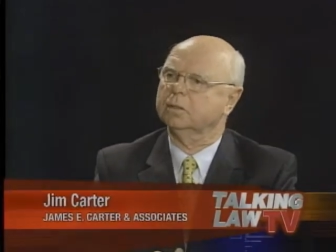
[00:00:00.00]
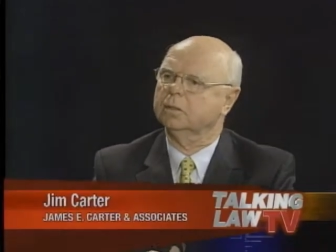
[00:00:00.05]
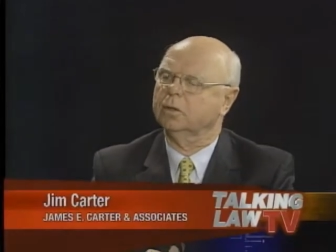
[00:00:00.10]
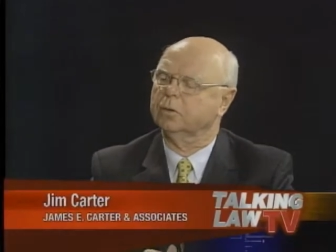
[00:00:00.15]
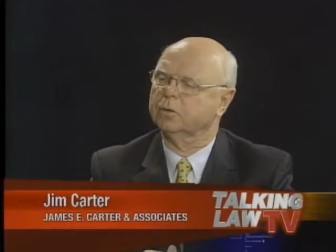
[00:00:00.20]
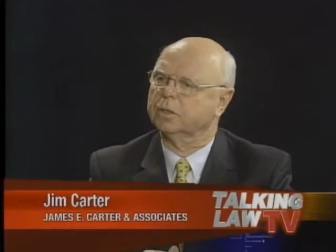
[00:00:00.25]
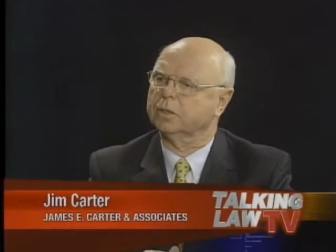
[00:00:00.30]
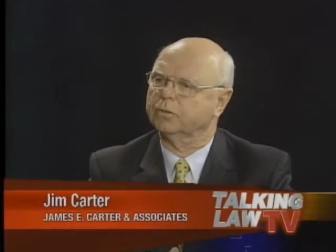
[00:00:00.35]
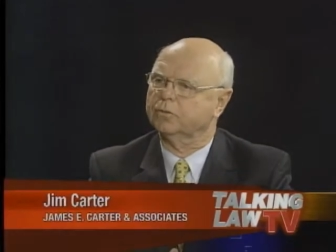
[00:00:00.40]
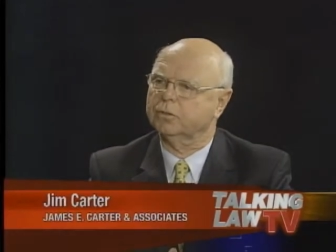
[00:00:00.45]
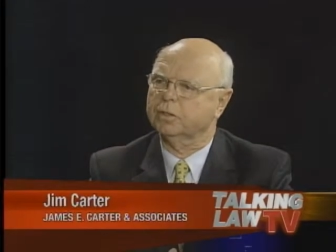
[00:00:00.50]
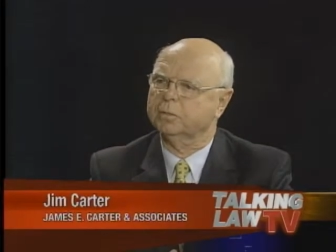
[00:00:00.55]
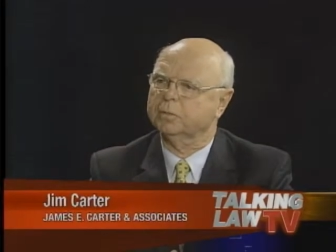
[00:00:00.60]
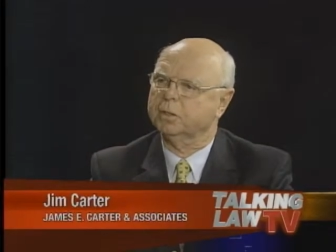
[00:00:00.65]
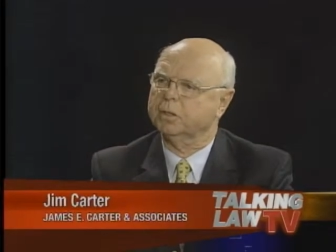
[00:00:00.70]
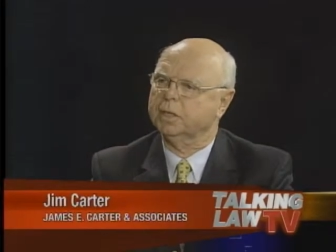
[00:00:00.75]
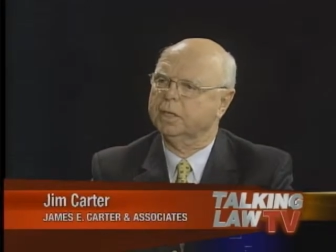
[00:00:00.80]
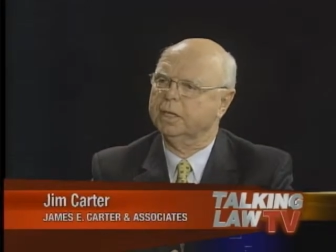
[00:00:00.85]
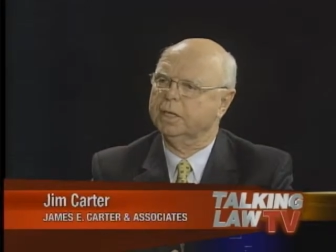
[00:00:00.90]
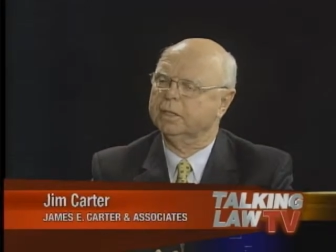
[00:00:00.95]
on the
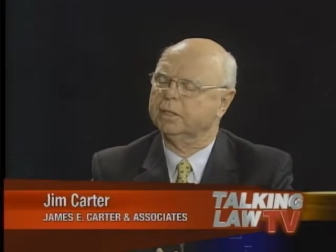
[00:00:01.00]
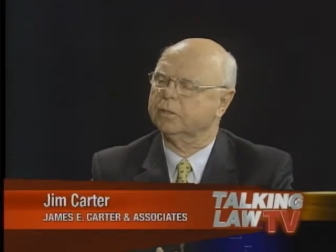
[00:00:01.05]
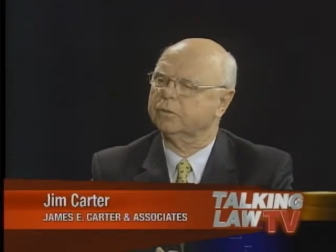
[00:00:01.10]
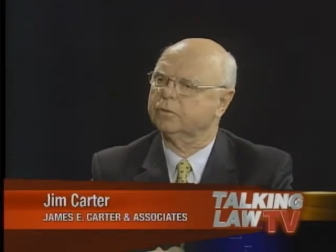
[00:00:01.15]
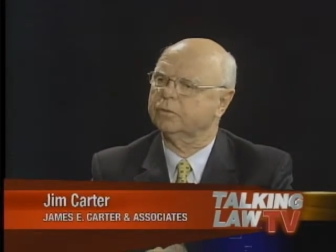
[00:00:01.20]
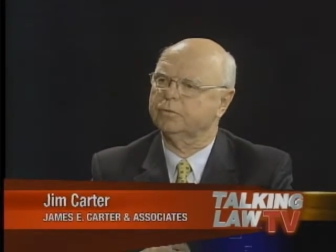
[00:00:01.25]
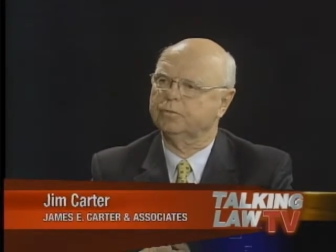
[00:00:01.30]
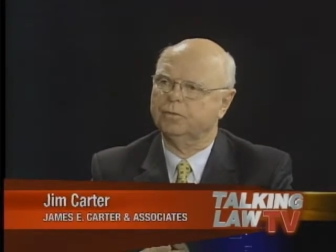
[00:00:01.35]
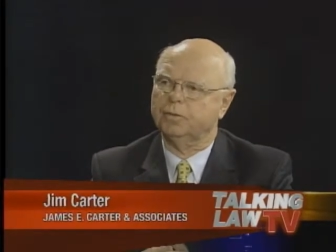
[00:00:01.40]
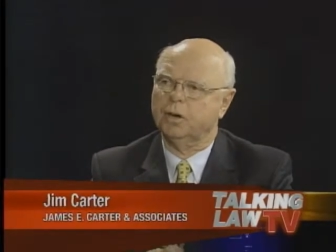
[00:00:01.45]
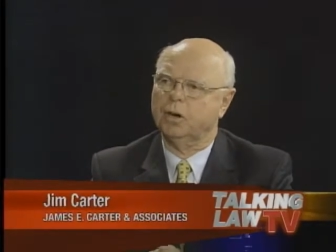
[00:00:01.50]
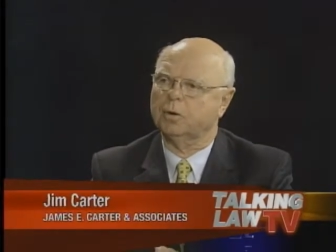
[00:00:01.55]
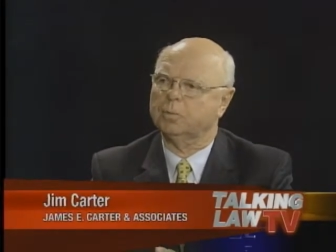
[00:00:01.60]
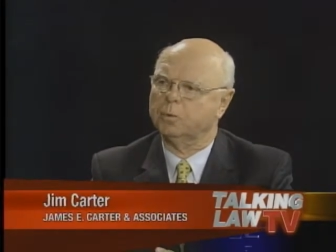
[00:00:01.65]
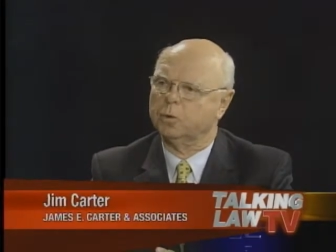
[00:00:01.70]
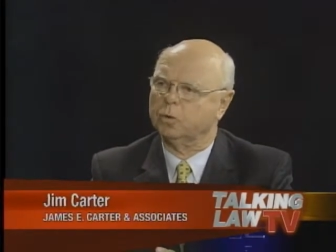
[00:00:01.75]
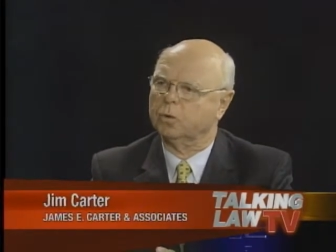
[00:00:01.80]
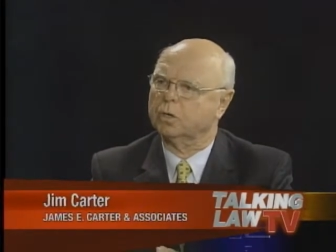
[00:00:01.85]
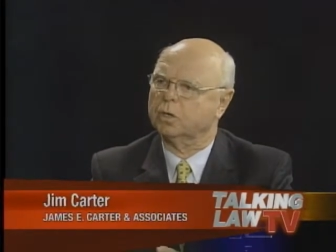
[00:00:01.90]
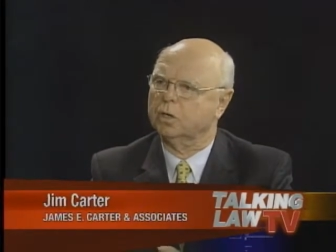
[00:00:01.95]
assembly line is far
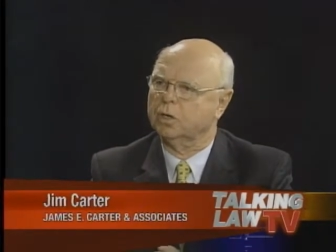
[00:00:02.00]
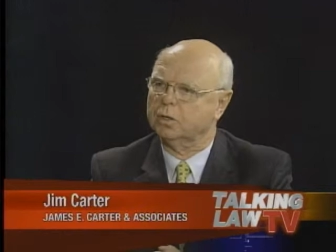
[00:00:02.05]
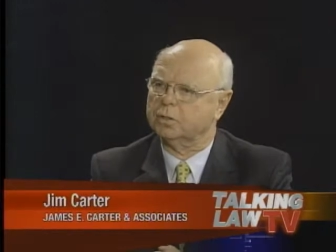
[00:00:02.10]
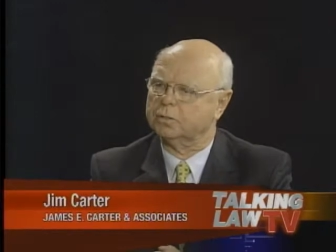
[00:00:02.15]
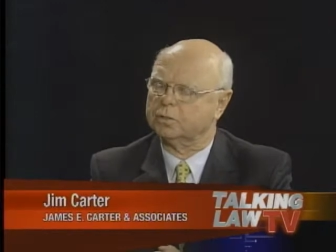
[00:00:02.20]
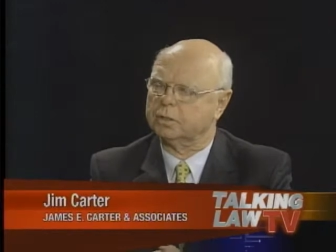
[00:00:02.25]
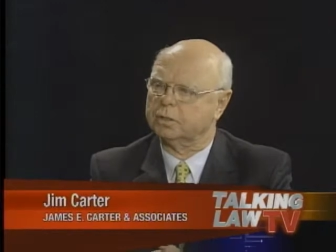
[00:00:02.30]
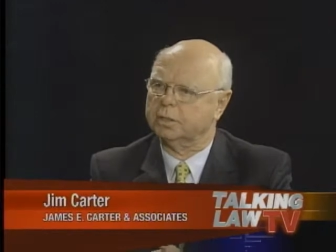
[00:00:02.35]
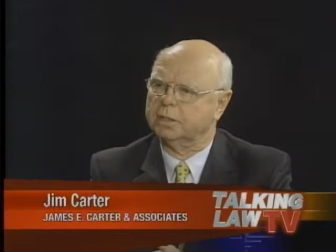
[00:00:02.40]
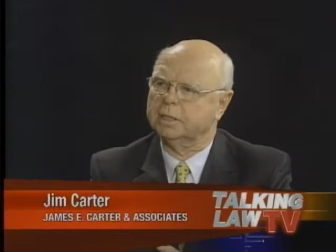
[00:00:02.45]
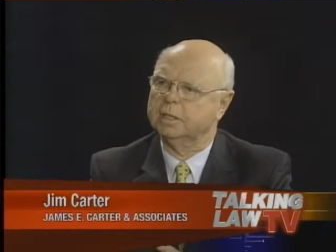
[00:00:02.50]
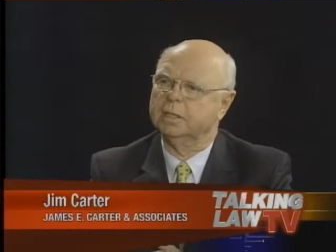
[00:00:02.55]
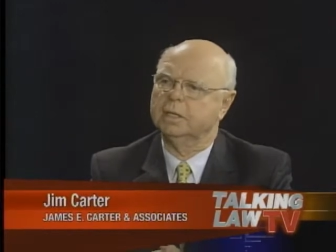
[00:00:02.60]
more costly.